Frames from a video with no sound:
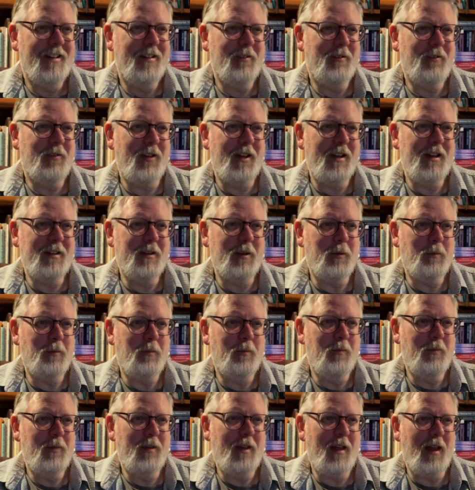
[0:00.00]
faded
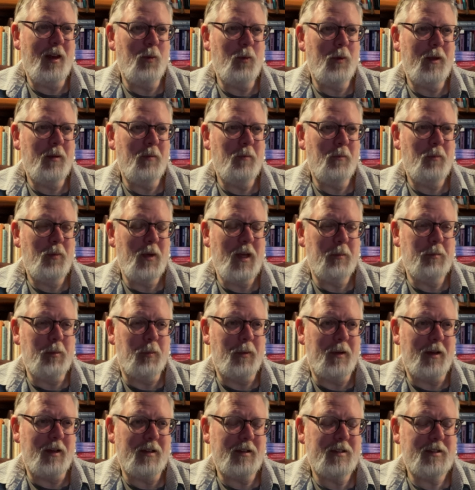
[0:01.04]
yellowing
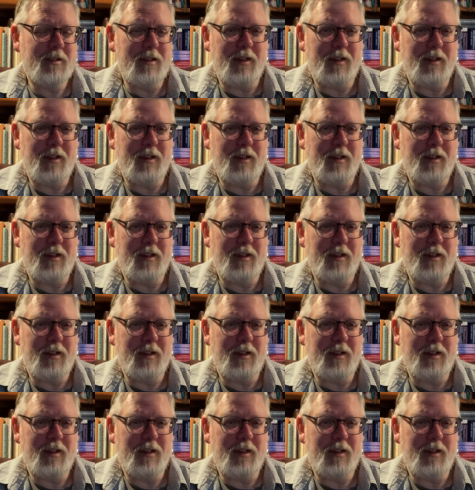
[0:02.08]
paperbacks.